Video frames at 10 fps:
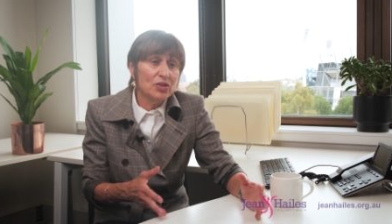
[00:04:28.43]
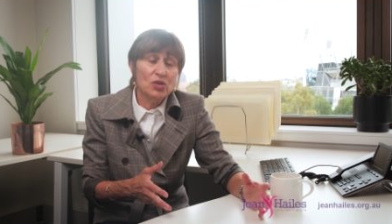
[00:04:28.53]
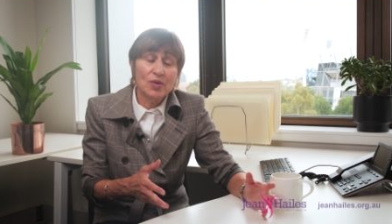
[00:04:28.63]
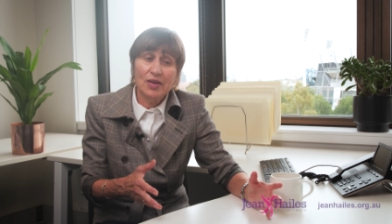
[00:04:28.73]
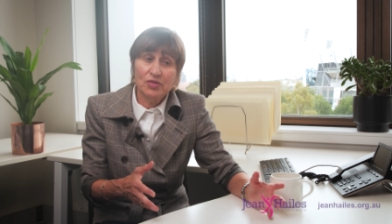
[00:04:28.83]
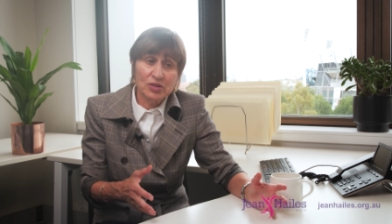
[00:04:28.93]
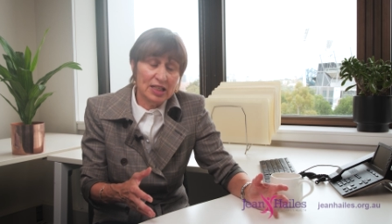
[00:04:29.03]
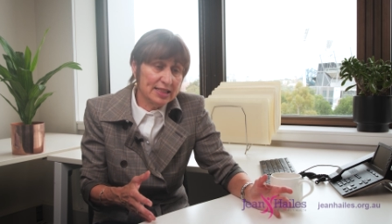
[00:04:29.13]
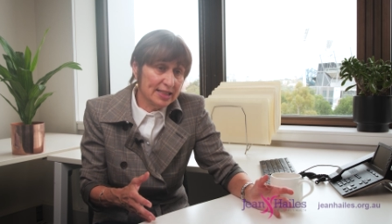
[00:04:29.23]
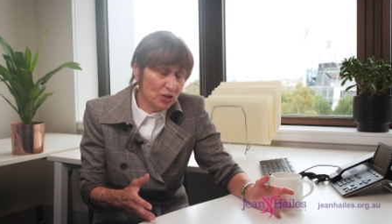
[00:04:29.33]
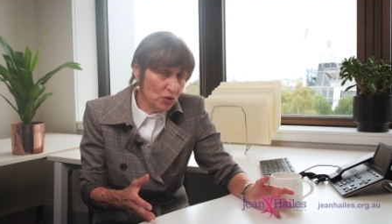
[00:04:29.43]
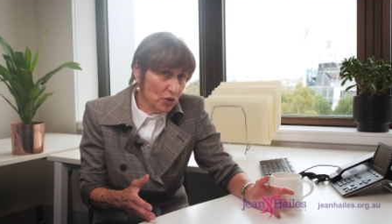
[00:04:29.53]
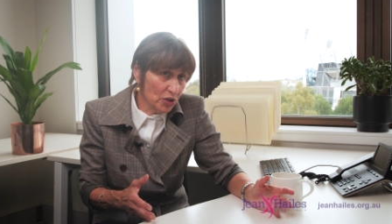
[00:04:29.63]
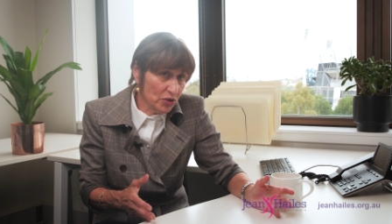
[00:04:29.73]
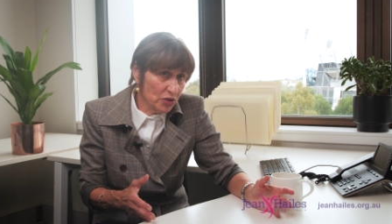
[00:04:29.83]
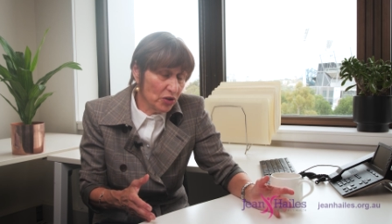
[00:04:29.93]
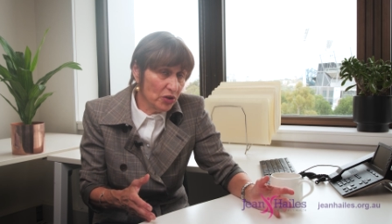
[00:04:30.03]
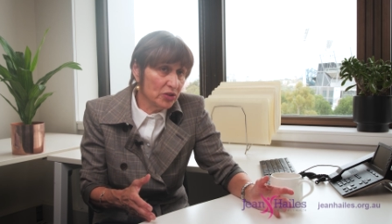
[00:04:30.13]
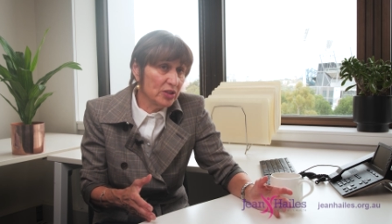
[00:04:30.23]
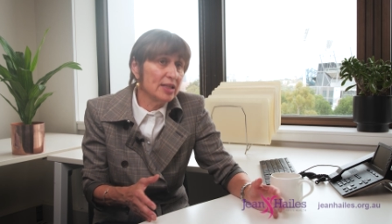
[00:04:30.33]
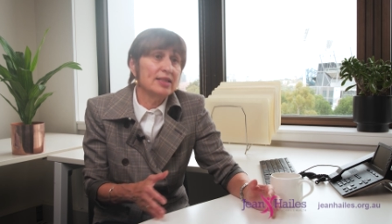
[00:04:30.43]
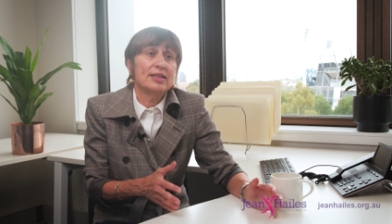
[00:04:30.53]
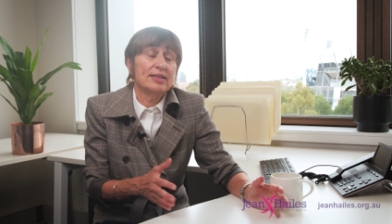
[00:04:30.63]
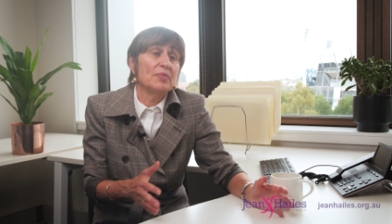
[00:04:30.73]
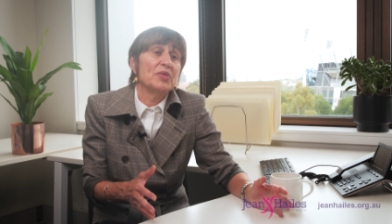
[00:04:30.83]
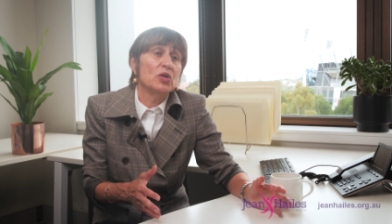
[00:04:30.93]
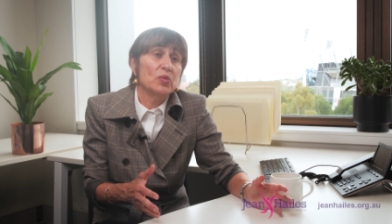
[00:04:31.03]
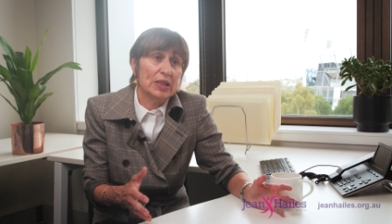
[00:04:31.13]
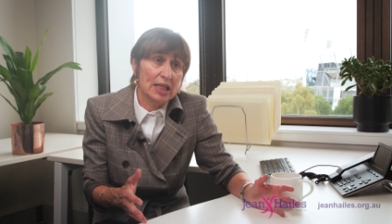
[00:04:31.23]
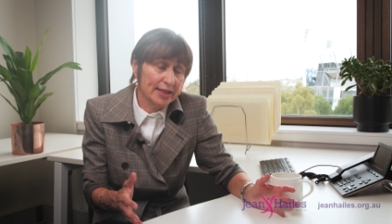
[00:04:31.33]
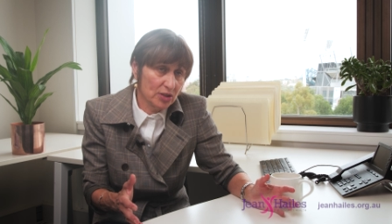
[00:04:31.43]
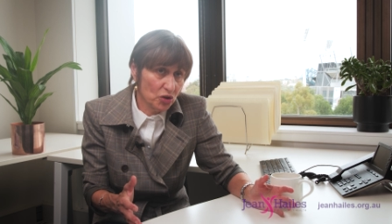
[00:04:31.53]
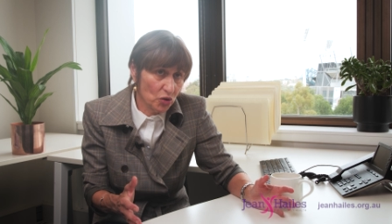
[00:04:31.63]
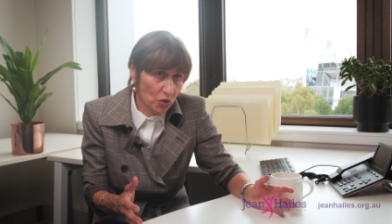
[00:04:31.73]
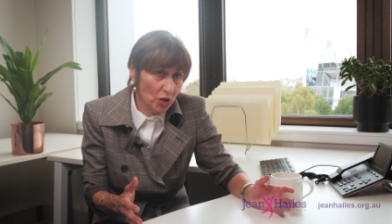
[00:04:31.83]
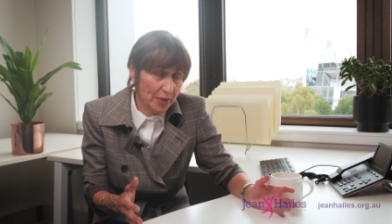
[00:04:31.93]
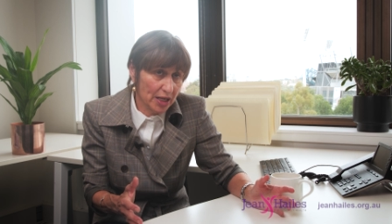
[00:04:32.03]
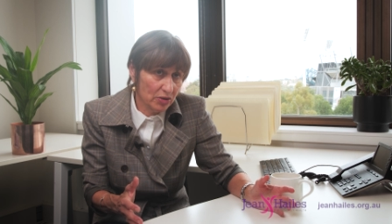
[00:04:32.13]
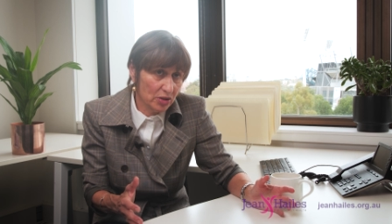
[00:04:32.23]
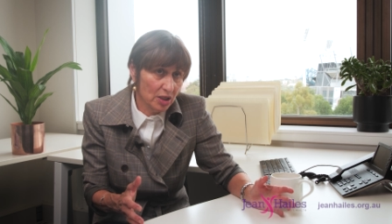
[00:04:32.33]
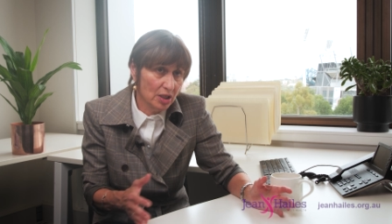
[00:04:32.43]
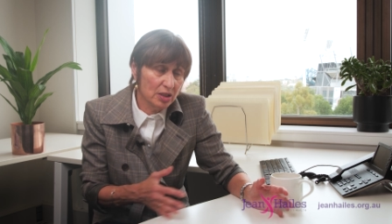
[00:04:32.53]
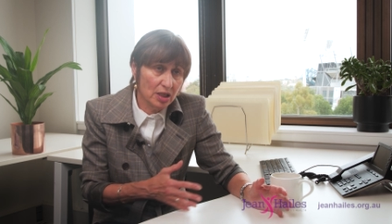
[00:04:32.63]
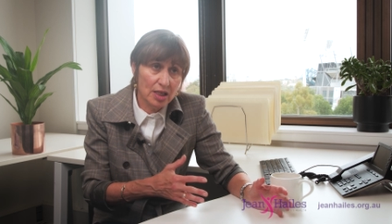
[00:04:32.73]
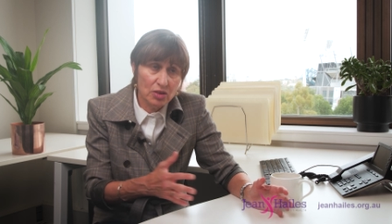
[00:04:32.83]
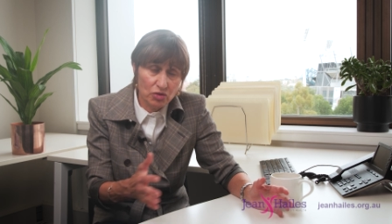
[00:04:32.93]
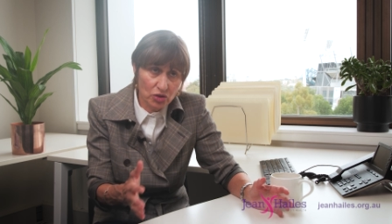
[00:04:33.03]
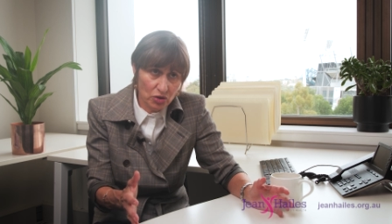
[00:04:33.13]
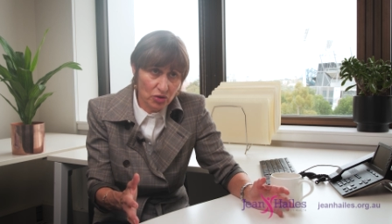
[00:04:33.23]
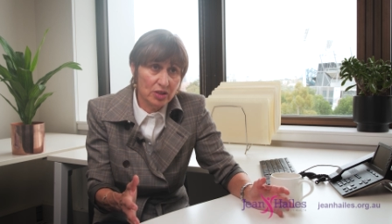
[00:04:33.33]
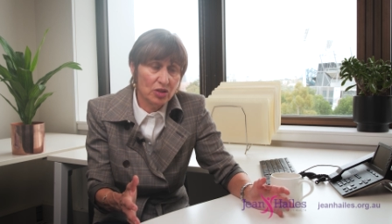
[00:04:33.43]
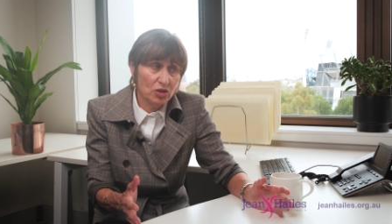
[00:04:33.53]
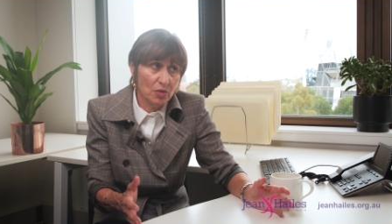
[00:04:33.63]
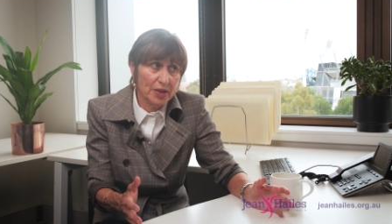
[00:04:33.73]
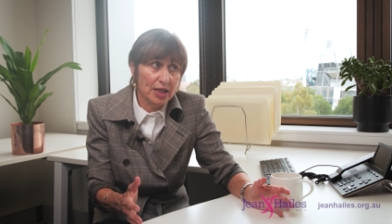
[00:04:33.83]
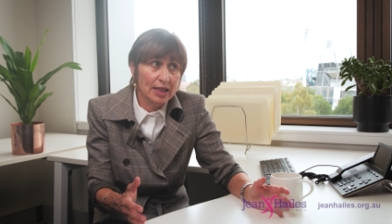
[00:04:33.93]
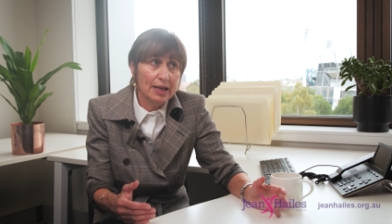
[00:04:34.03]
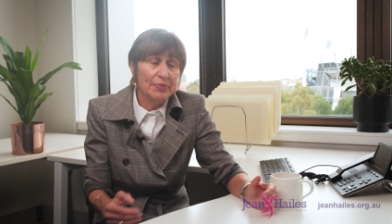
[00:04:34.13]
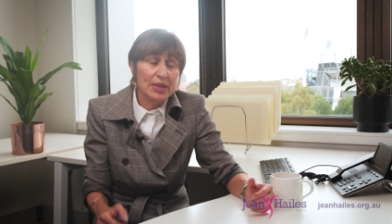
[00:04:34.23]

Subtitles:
Do you have any sexual concerns? Is this something you would like to talk about? So introduce the topic.